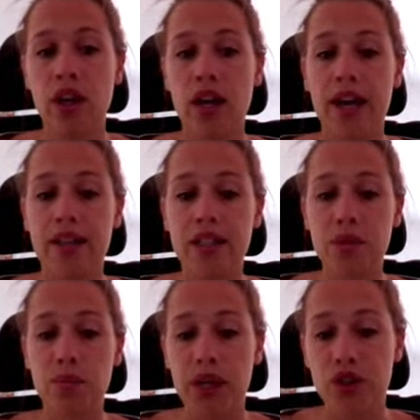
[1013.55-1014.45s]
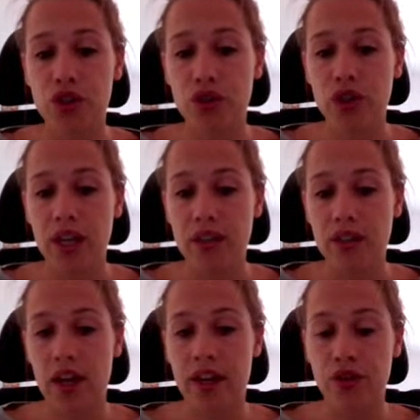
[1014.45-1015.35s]
And this makes sure that,
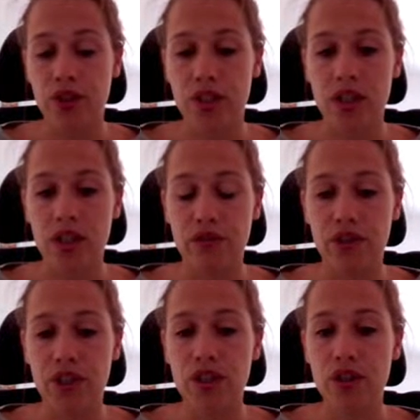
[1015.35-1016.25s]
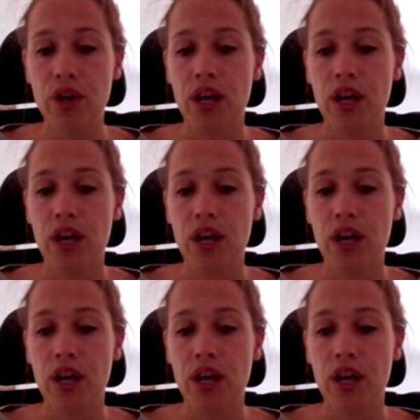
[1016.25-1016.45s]
like you see in the video,